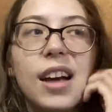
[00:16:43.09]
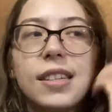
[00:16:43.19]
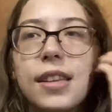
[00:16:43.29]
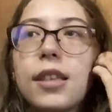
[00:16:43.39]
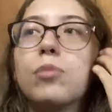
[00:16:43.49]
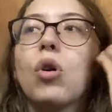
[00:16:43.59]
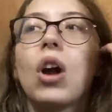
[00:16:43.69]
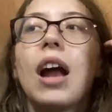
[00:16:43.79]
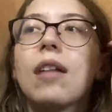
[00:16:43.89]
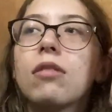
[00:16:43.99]
I see this
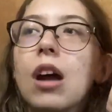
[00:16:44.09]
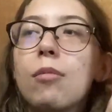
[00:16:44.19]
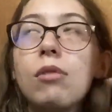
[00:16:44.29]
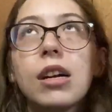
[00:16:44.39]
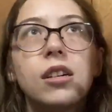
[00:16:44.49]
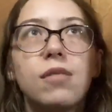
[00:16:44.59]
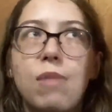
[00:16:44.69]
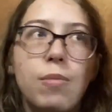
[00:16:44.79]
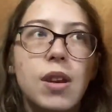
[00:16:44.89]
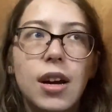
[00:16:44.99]
book, and every time I'm like, oh,
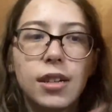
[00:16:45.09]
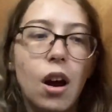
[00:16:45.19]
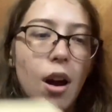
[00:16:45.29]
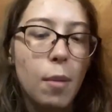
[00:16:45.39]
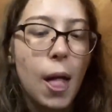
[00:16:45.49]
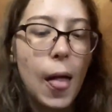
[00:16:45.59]
maybe next time.